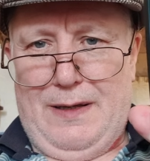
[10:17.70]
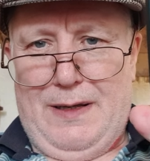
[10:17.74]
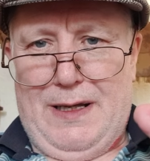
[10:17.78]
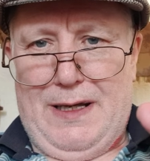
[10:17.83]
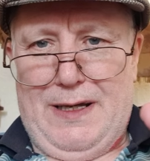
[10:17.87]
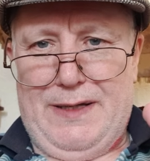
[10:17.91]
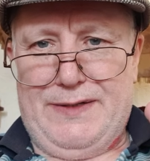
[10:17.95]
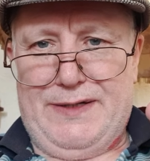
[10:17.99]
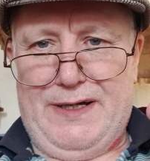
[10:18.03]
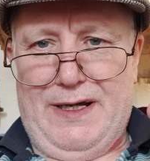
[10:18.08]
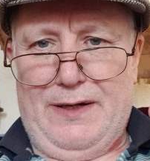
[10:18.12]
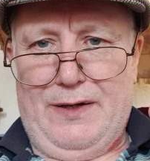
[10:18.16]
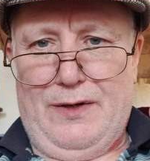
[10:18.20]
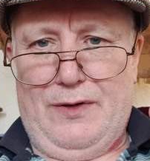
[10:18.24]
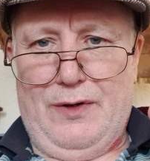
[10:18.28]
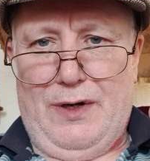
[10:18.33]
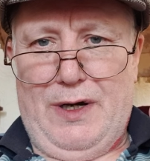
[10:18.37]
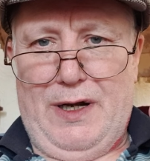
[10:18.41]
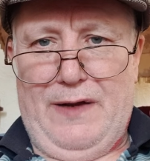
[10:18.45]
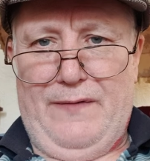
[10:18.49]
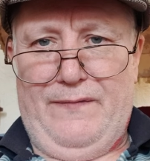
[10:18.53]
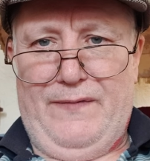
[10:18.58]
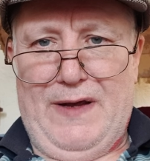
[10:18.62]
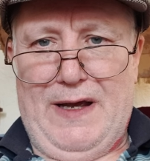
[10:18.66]
at St
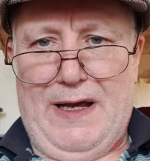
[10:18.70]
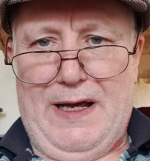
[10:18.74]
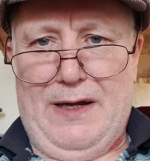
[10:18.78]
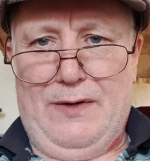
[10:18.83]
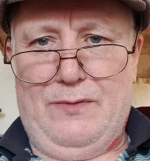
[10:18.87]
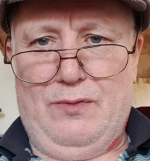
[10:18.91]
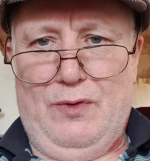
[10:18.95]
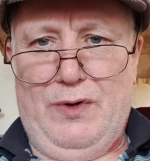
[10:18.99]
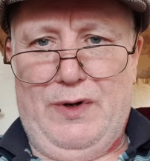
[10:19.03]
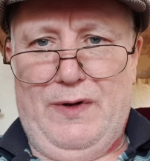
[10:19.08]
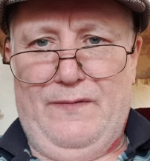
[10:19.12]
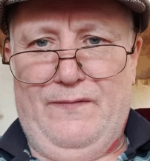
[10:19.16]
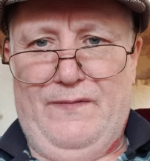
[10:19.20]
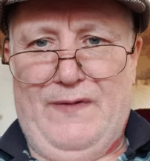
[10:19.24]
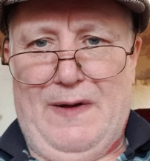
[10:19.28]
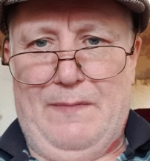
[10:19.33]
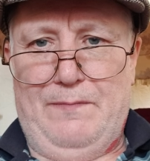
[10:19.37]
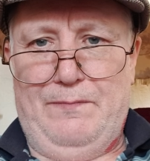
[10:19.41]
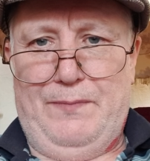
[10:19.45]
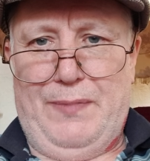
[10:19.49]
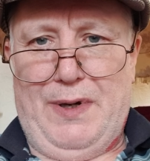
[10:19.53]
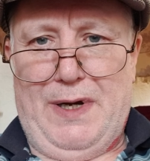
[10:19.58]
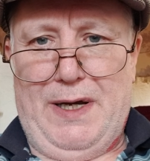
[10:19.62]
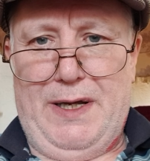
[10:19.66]
Graveyard, one at
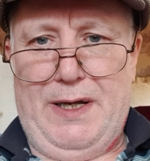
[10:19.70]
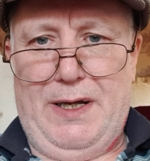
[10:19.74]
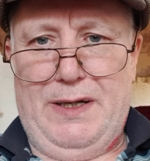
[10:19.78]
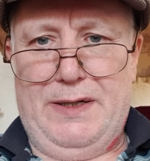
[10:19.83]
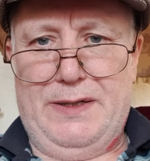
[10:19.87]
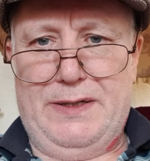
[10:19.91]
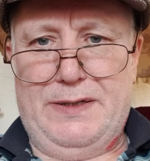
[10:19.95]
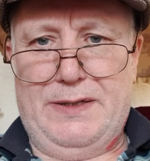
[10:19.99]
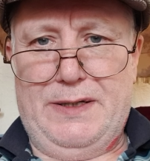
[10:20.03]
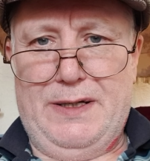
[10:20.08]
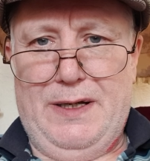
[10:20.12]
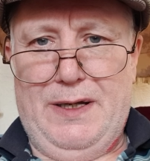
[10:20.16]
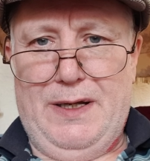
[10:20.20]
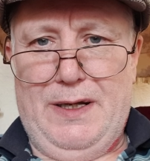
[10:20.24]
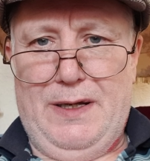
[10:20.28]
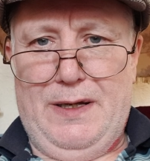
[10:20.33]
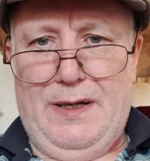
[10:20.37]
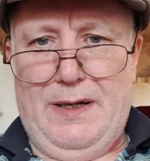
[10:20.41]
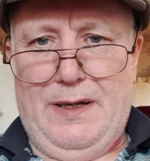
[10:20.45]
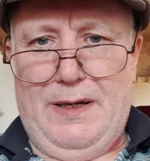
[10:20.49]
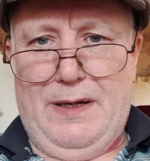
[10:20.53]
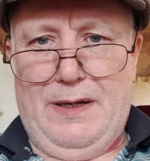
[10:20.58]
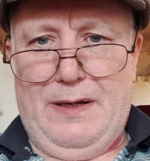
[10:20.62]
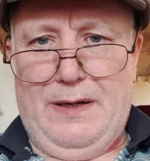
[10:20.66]
Vampires,
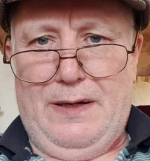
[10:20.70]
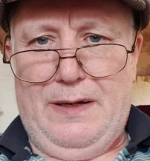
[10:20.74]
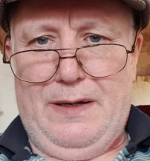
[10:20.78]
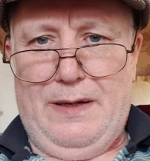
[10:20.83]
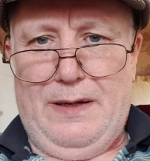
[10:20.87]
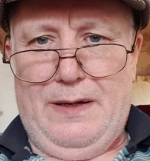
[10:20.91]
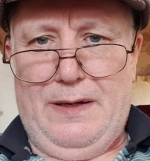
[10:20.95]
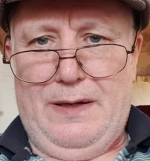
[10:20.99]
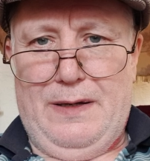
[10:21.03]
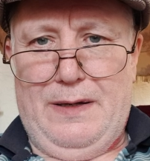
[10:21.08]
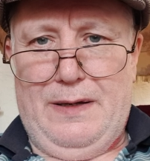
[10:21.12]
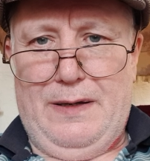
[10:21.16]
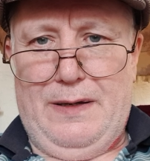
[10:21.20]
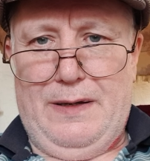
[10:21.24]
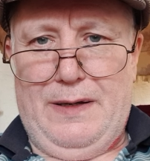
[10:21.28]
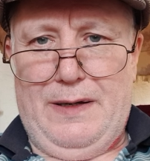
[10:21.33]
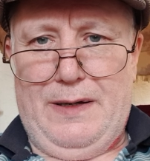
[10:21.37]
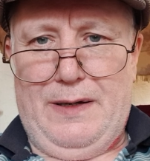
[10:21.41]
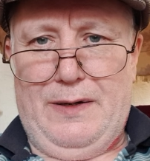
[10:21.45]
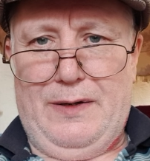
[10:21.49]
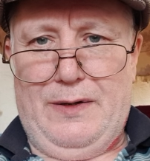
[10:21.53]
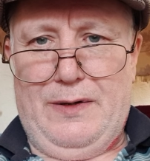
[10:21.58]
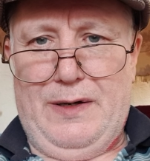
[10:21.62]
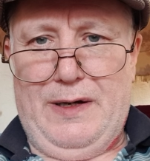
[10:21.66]

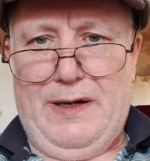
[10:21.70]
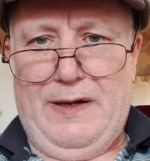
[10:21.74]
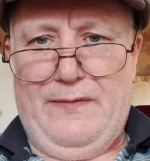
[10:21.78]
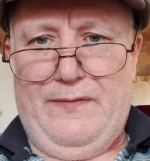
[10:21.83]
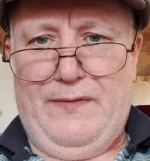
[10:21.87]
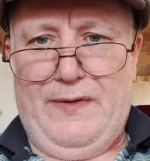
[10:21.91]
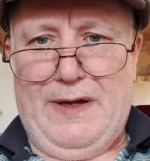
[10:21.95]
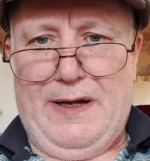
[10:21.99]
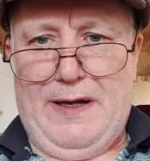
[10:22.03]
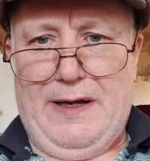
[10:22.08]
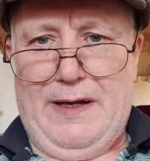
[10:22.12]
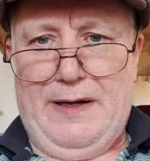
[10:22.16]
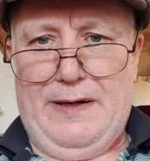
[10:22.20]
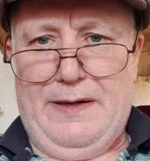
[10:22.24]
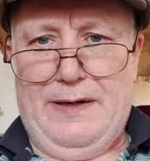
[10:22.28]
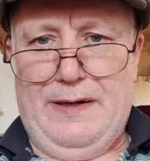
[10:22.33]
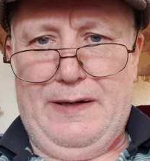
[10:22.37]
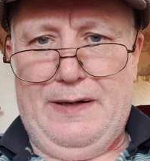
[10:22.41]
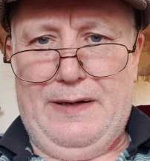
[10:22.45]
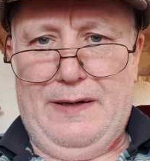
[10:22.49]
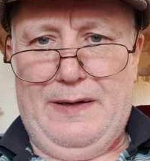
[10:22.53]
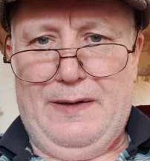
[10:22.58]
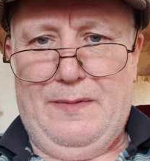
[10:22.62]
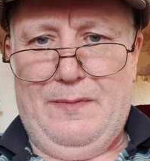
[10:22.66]
in Graveyard,
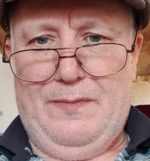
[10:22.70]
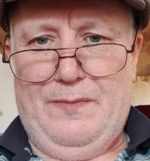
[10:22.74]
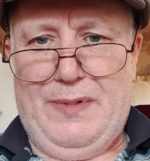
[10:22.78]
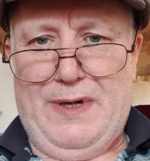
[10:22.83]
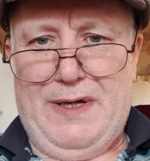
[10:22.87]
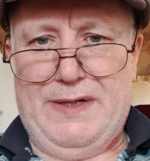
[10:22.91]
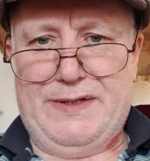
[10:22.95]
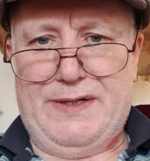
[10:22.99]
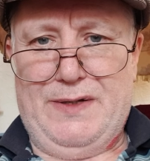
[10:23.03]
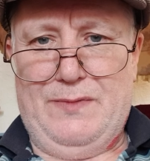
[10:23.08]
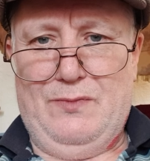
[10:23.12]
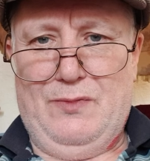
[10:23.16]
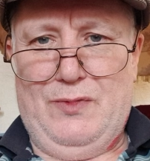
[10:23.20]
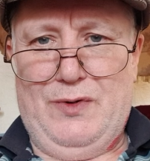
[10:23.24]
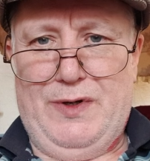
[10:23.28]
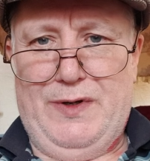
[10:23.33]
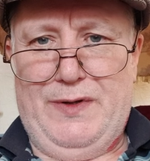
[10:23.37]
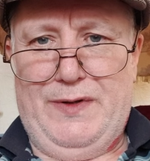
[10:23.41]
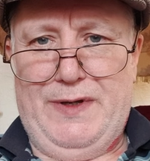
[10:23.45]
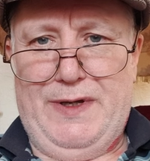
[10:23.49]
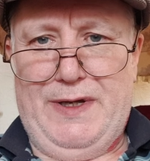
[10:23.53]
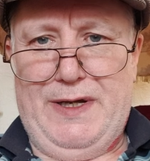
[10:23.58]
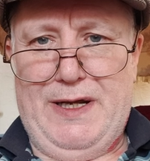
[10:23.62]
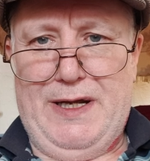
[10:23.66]
passing one
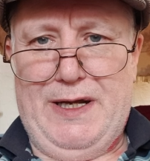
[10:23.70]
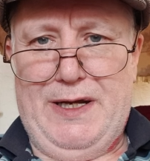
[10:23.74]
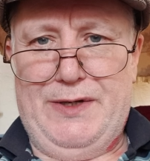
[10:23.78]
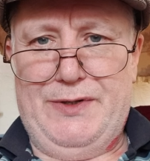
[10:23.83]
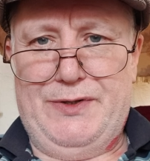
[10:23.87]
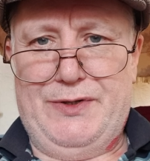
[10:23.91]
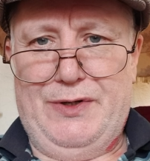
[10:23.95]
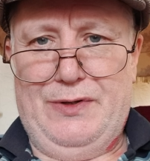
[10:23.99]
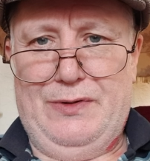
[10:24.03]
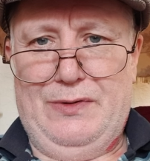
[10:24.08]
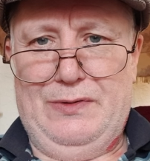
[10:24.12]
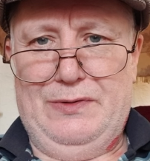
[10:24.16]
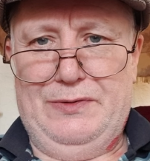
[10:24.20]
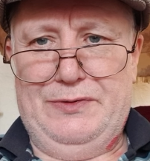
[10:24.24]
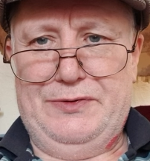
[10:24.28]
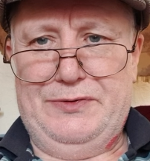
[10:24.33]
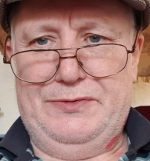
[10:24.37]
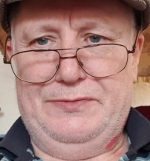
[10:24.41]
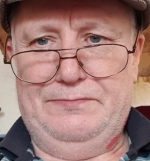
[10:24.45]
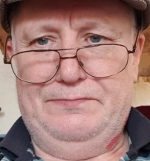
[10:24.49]
of the angels,